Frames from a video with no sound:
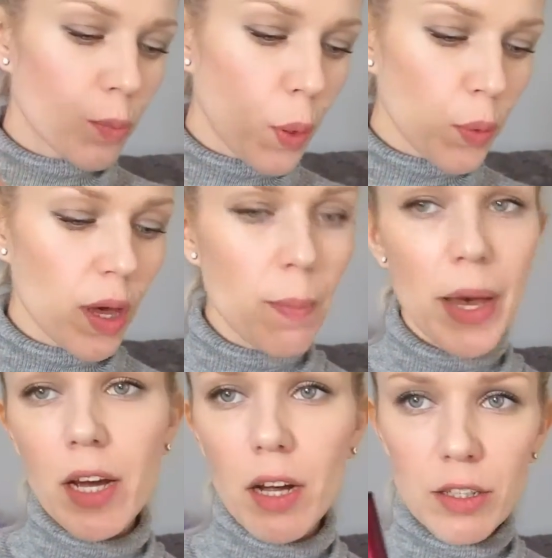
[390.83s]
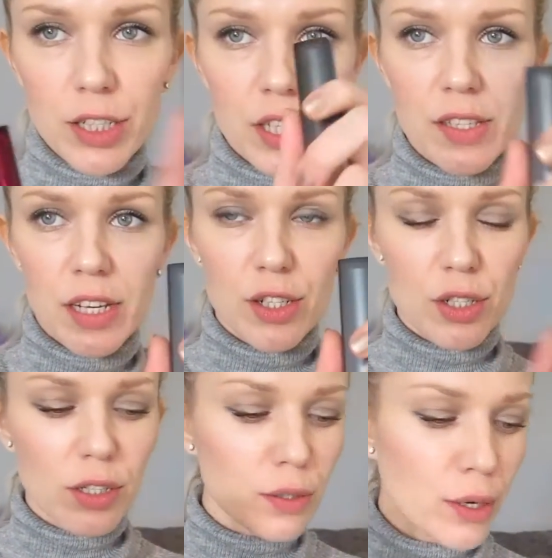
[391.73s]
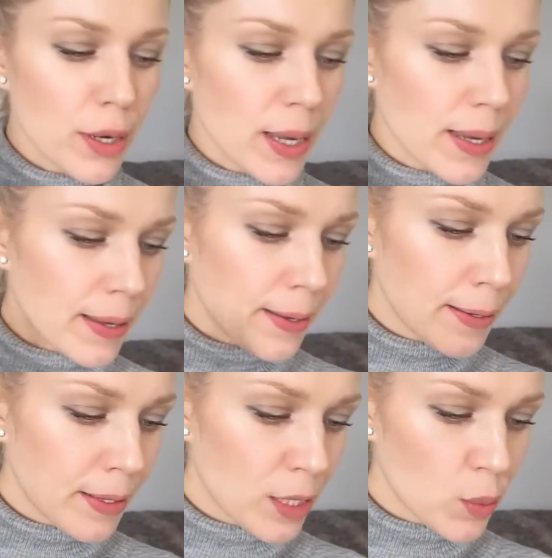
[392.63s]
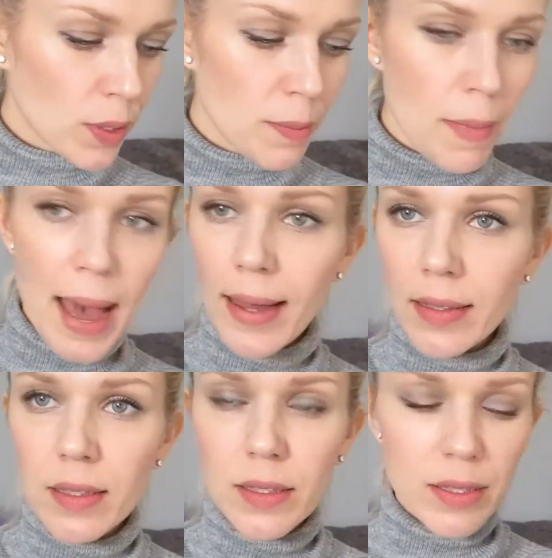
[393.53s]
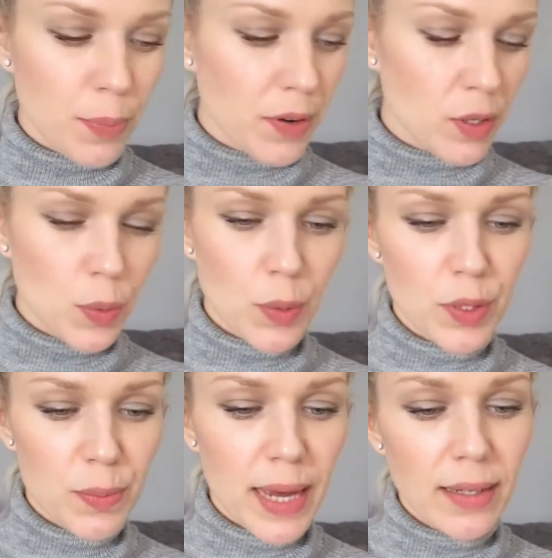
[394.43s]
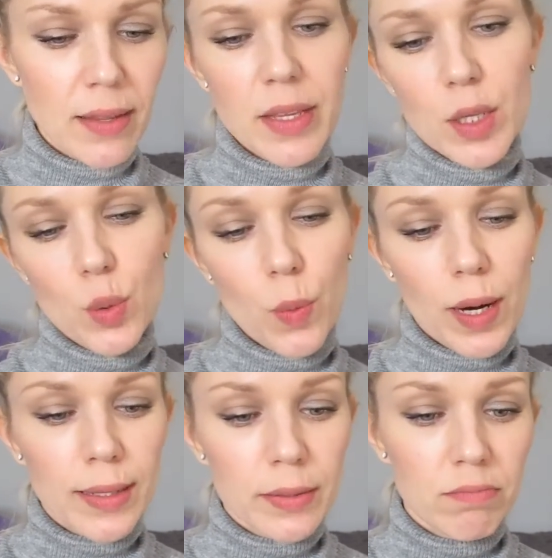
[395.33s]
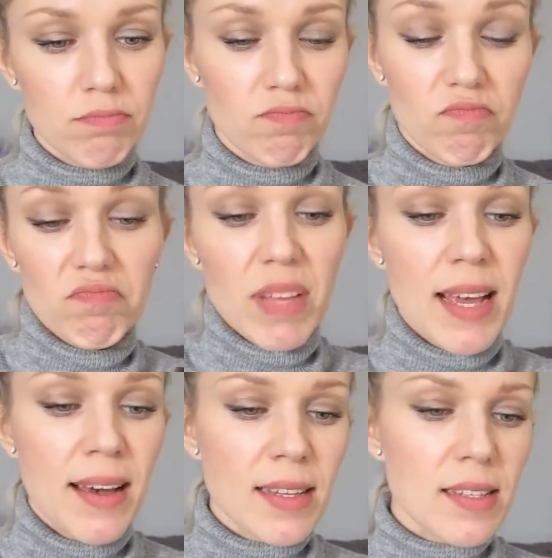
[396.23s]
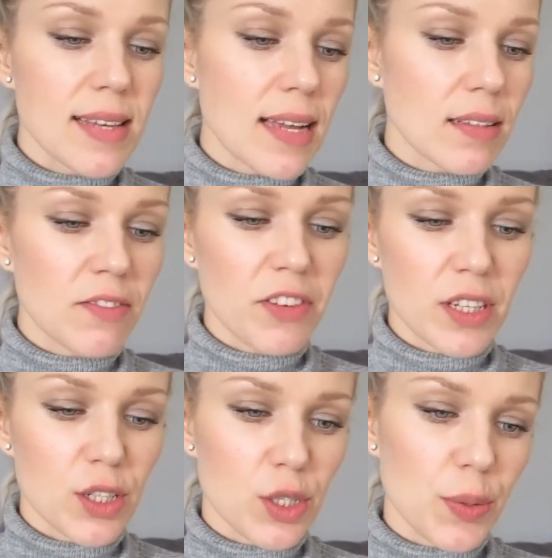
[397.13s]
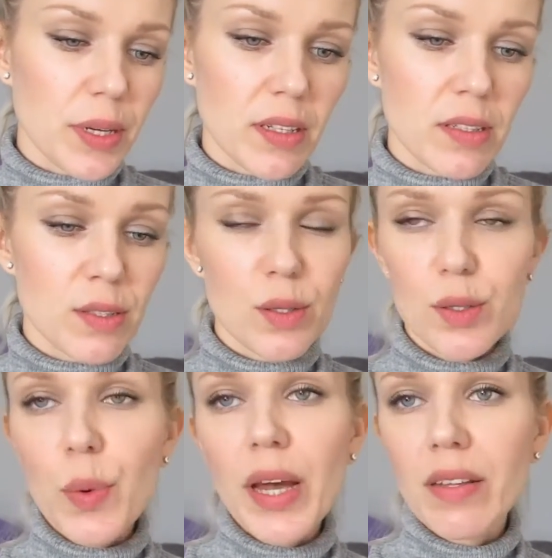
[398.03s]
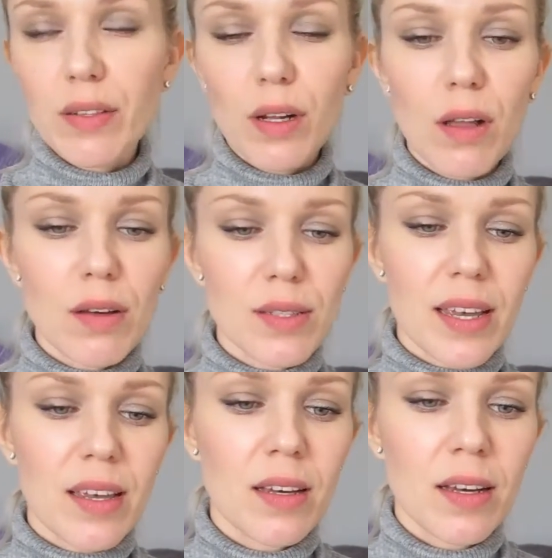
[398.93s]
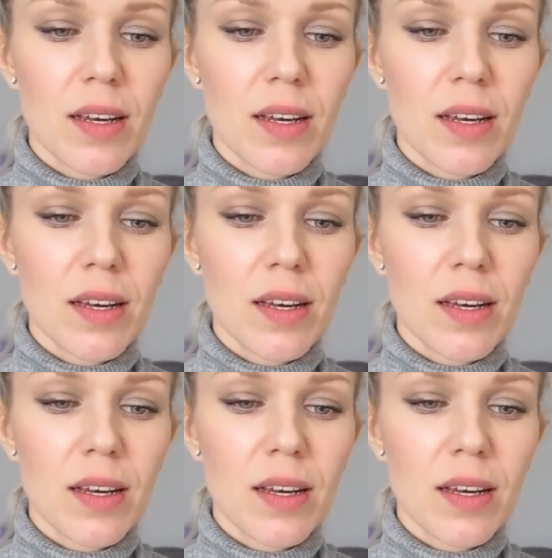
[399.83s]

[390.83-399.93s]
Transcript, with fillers: Both are by Color Sensational. This one matte, the previous one was matte, and this one has a satin finish to it. It's quite glossy.